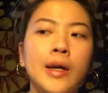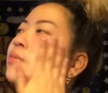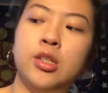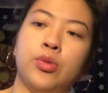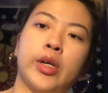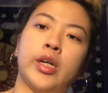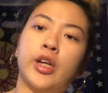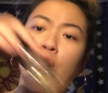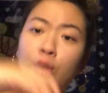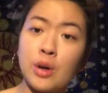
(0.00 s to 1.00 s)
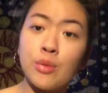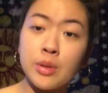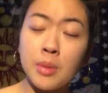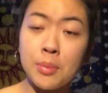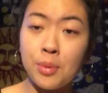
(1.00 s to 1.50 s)
So we're gonna go in
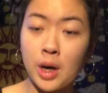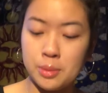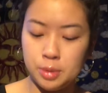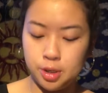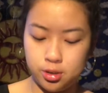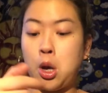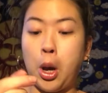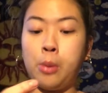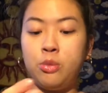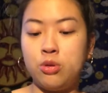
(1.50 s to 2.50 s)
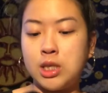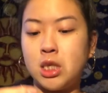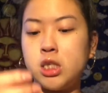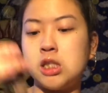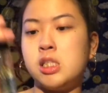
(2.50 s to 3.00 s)
with my primer. I'm using
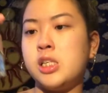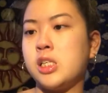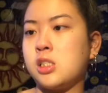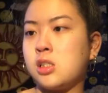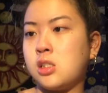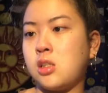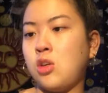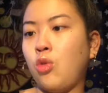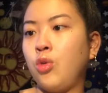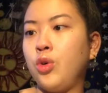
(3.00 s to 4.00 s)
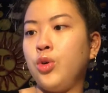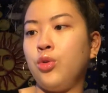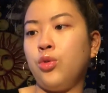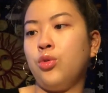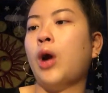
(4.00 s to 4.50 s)
this NYX
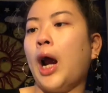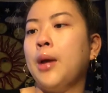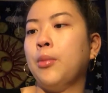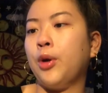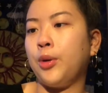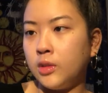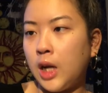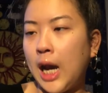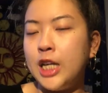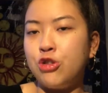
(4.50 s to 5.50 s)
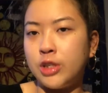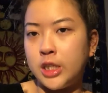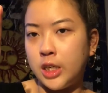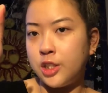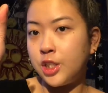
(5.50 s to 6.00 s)
oil primer, Hydra
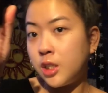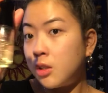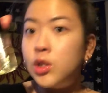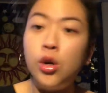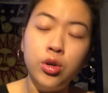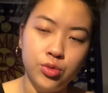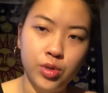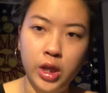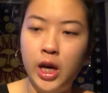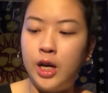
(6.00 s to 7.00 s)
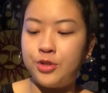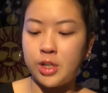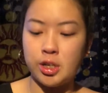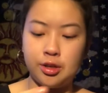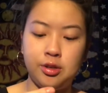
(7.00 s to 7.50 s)
Touch, so it's really
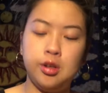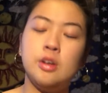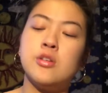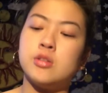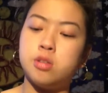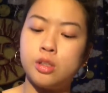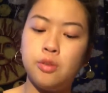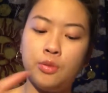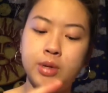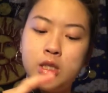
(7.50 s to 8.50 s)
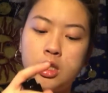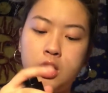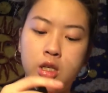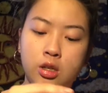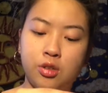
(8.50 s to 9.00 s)
hydrating. So it's good for my
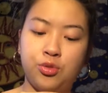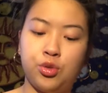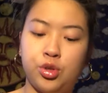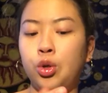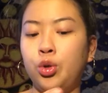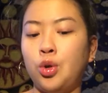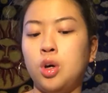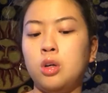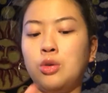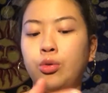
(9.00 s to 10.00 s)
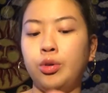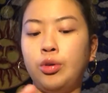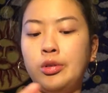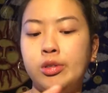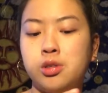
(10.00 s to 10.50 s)
skin, good for
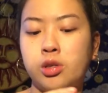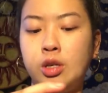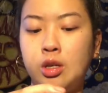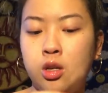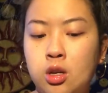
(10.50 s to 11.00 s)
non-oily skin.